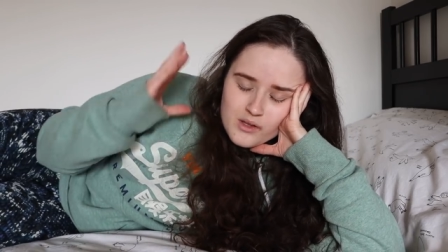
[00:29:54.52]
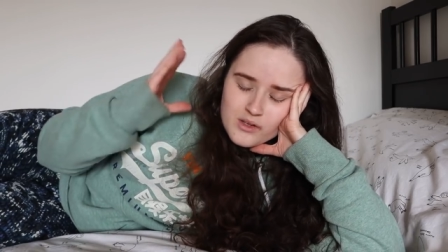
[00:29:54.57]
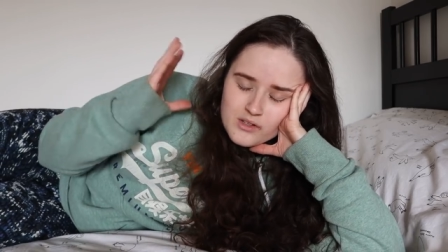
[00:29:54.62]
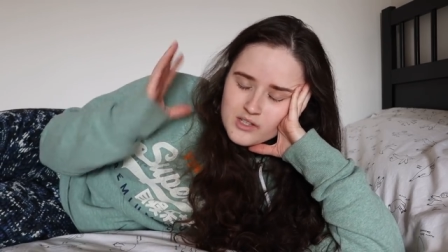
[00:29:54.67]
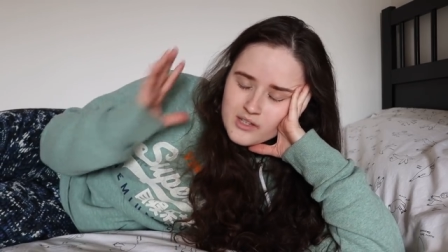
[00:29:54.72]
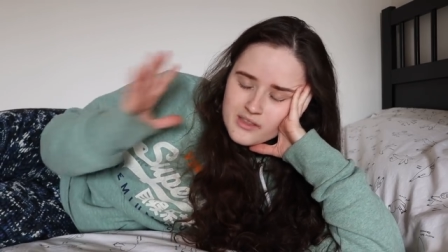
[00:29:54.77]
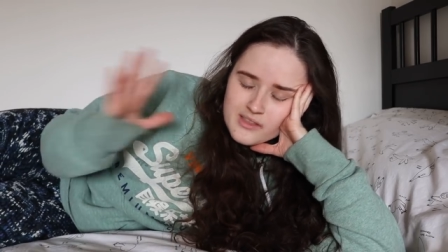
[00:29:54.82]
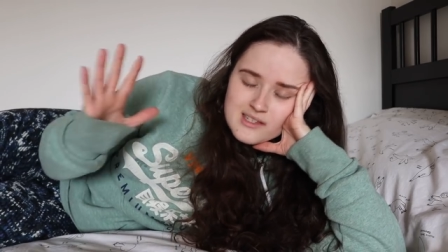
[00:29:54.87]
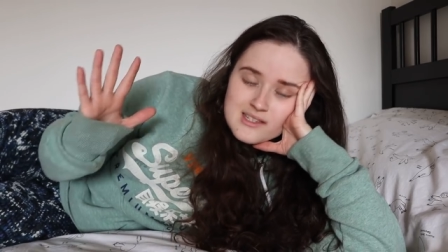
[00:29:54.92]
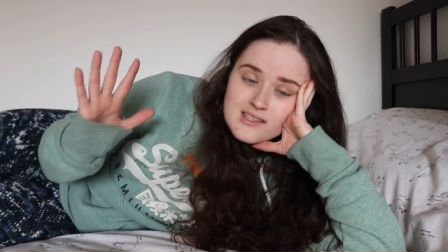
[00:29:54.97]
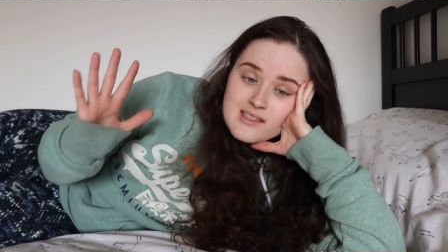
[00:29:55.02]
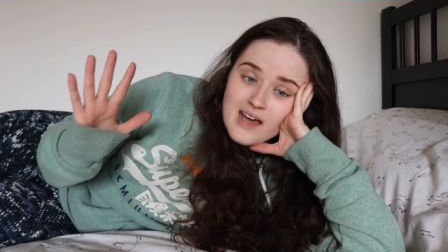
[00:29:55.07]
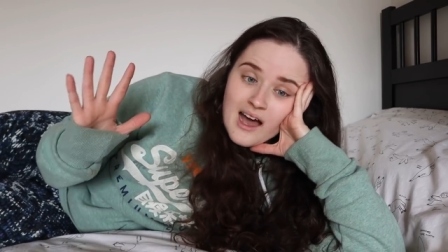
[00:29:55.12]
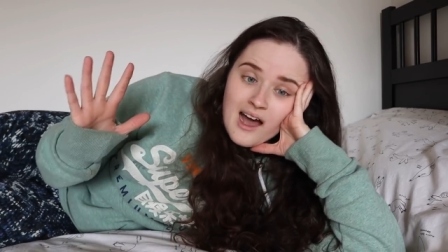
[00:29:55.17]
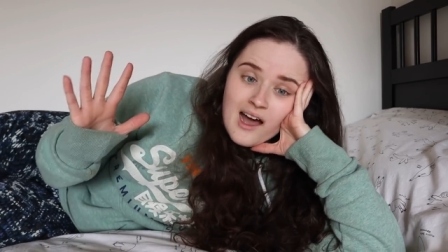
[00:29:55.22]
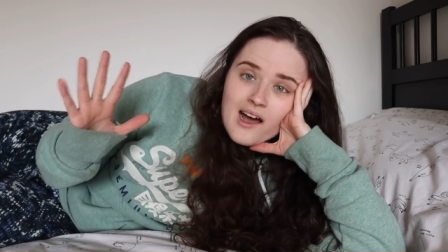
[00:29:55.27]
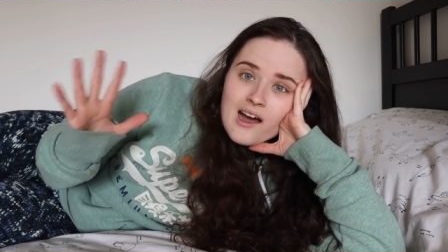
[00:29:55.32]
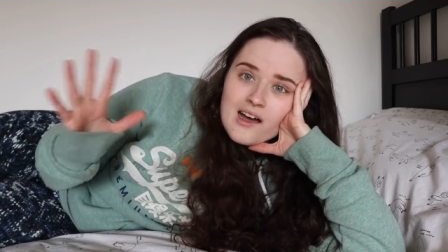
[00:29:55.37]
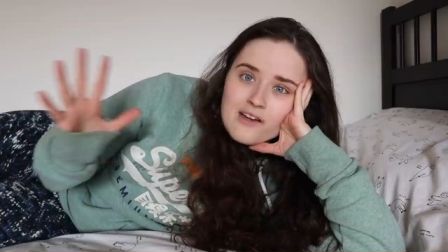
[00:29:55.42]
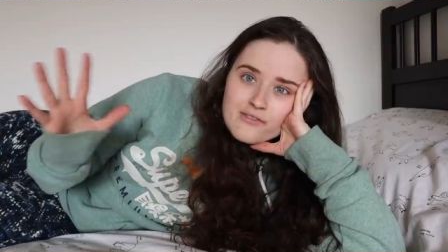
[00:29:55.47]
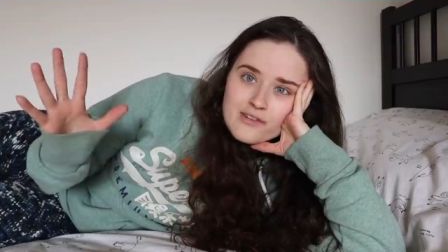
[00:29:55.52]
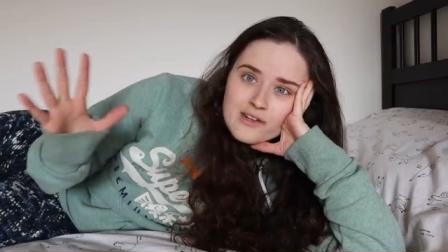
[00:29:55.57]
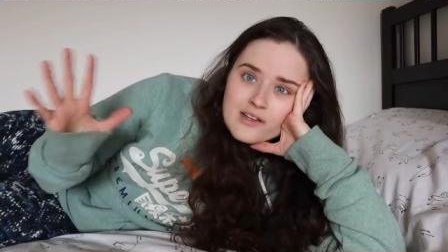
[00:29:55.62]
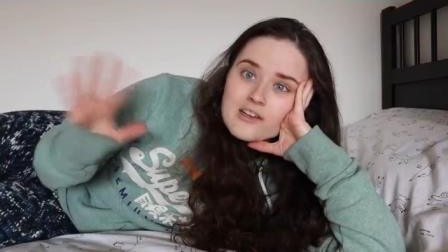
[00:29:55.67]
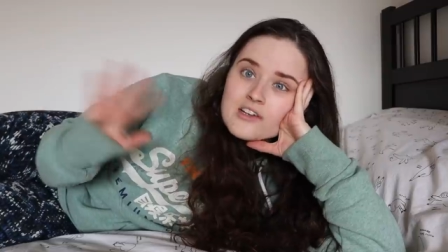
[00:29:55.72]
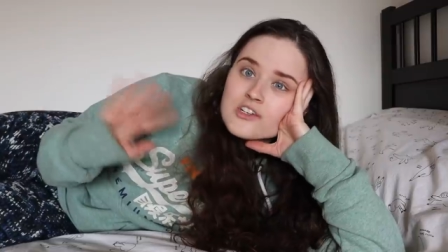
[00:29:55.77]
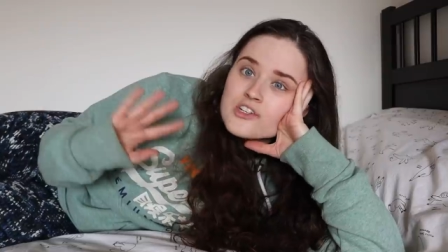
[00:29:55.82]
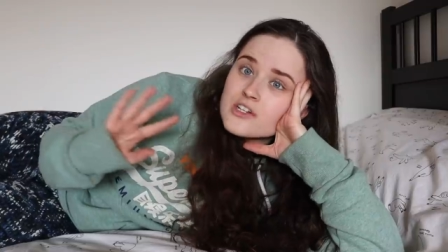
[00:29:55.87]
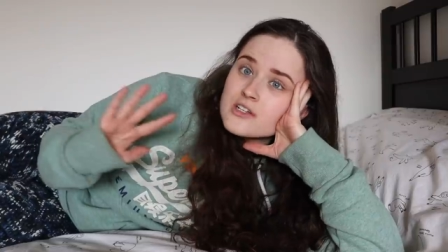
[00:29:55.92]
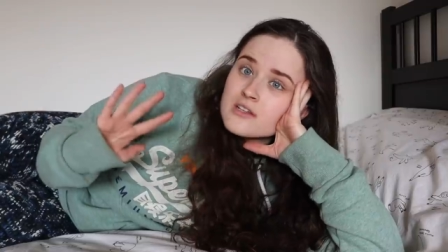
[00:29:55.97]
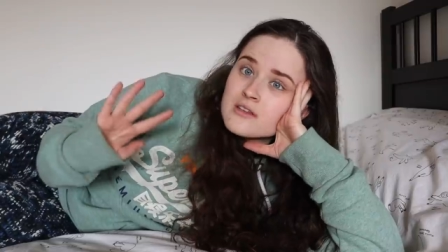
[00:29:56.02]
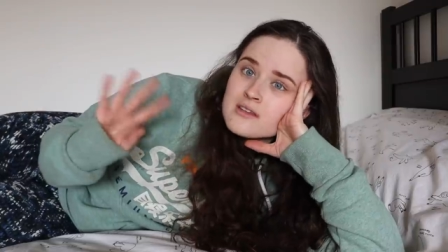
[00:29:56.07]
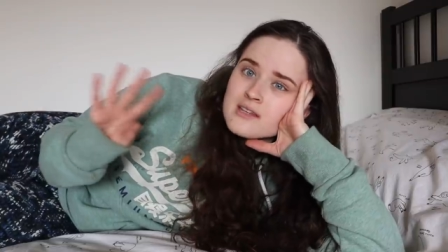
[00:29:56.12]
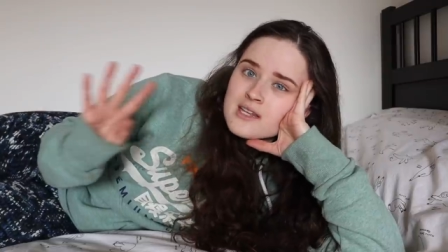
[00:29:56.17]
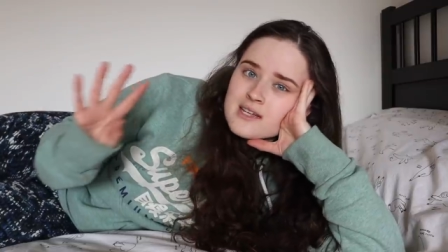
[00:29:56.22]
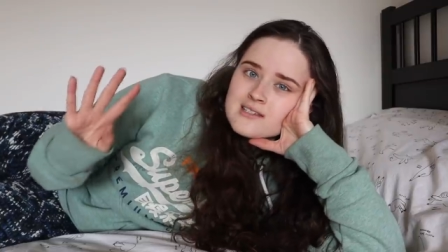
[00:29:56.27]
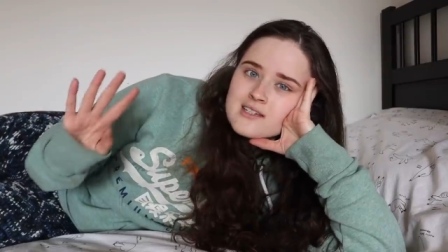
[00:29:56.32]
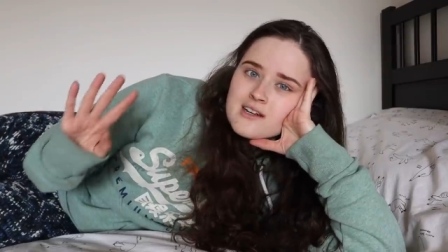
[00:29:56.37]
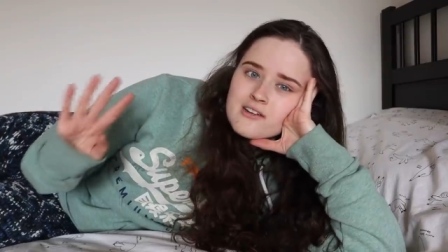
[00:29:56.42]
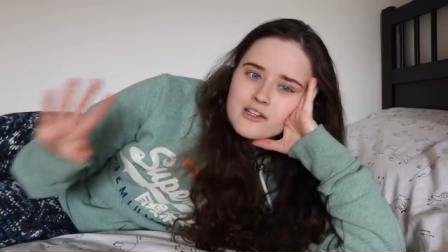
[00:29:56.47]
So there's that. I feel like she doesn't
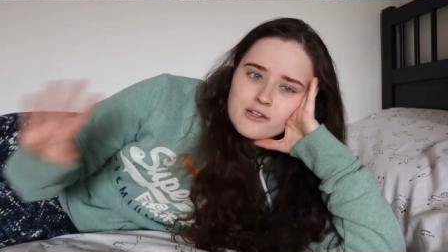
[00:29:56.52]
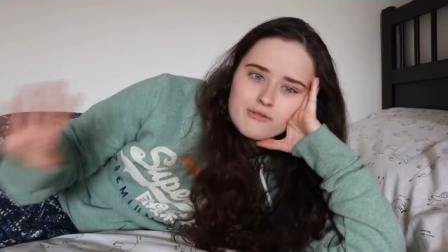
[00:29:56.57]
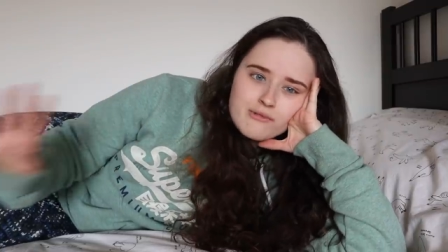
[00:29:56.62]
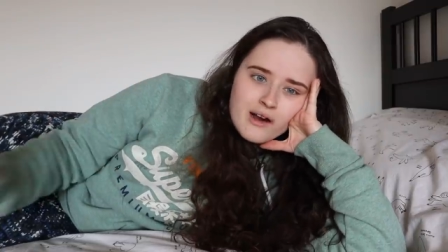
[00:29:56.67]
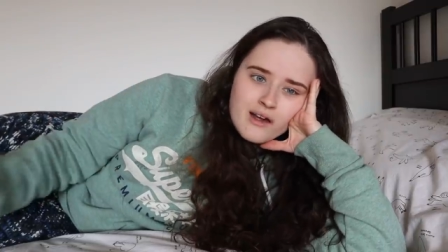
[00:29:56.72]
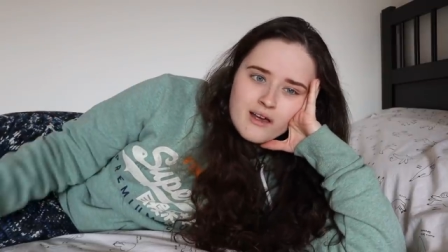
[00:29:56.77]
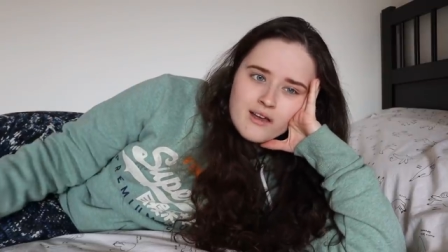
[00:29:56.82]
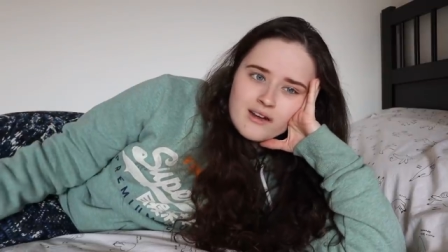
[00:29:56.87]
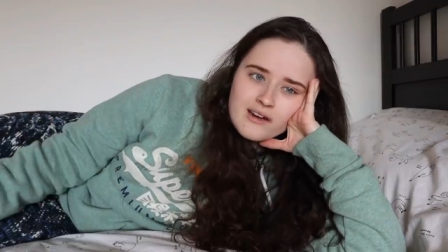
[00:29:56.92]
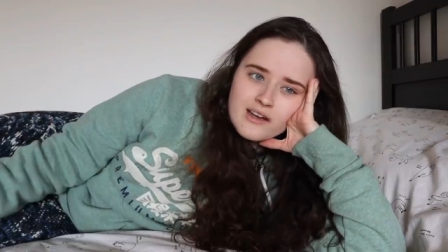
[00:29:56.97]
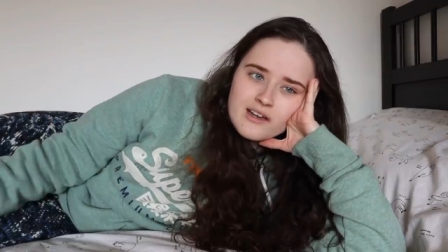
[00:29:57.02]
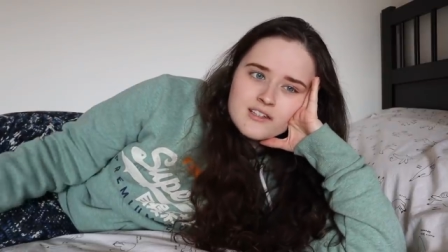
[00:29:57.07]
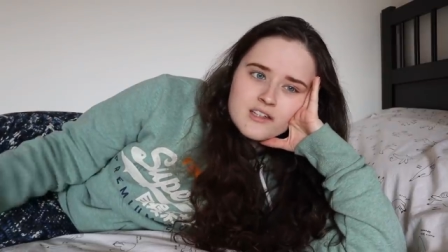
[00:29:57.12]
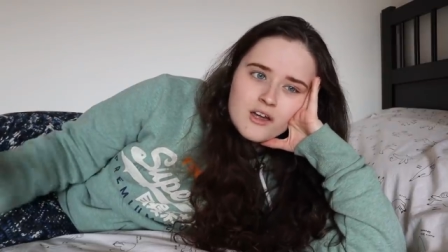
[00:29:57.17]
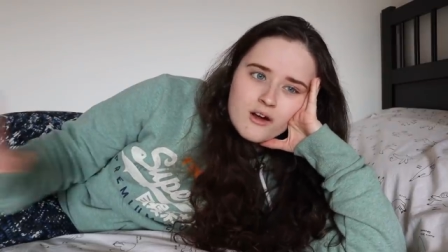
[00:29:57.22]
necessarily recognise